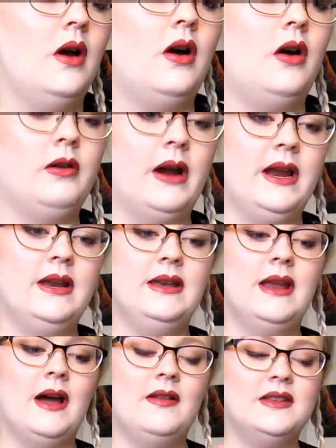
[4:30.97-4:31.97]
Alright,
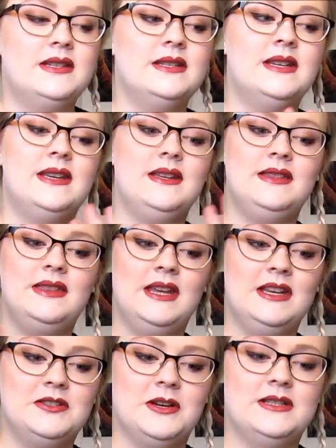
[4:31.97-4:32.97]
now this is
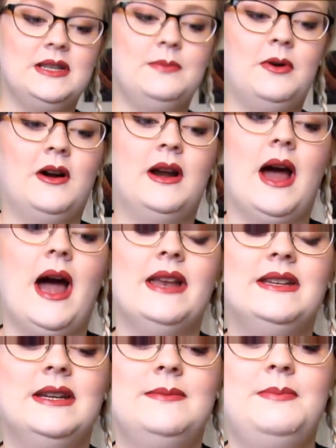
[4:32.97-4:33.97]
the interesting part. I
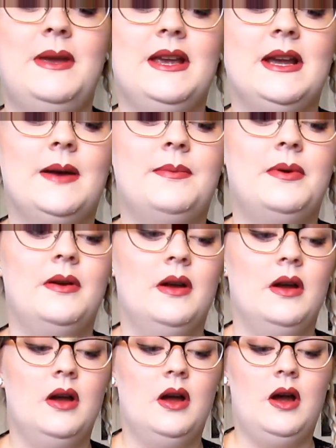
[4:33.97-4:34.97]
did pick up,
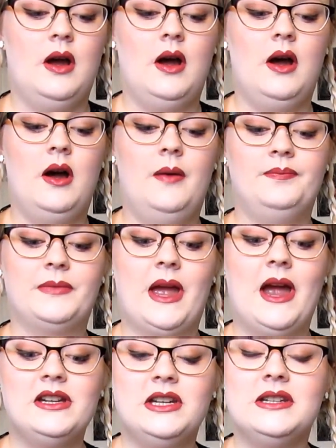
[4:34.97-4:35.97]
I
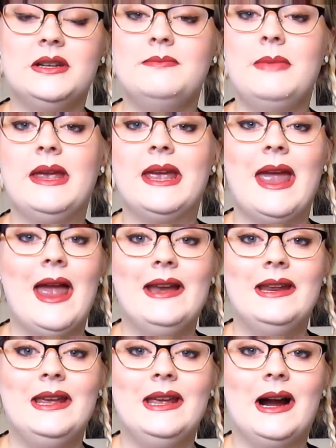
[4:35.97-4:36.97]
actually didn't make
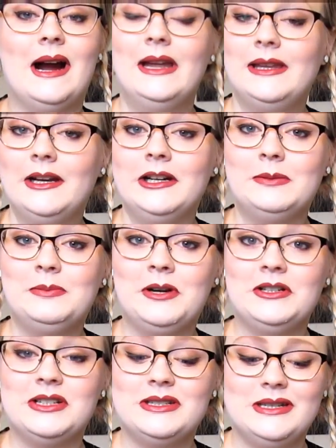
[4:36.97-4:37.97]
any eyeliner
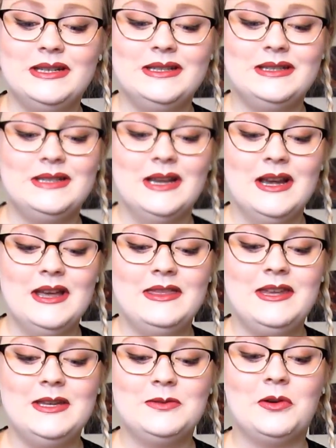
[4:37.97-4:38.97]
purchases.
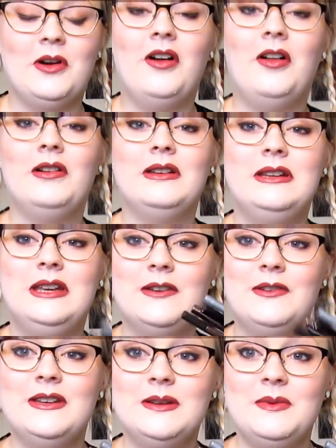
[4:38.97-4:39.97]
These were all
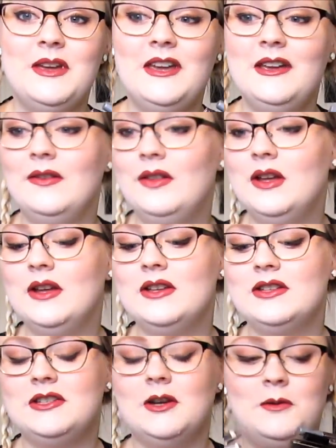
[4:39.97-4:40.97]
given to me.
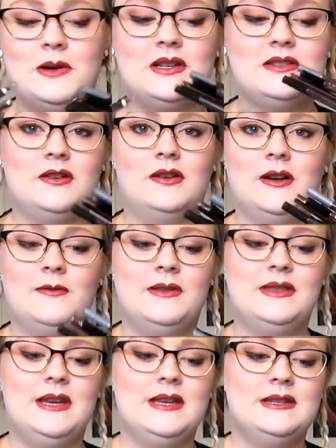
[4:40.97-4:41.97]
So we're going to start off
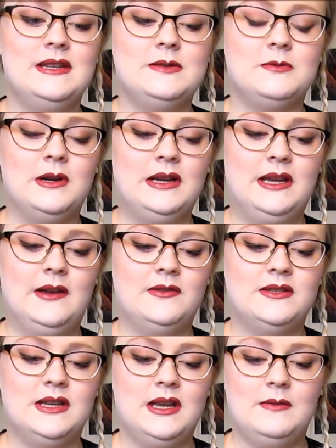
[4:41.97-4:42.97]
with these. These were a
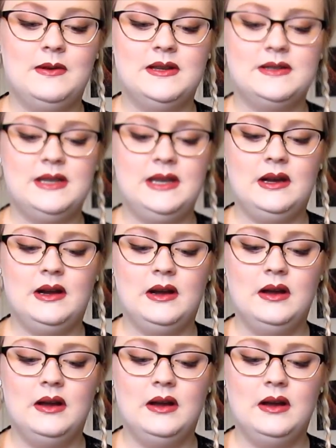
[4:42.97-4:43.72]
gift. It was the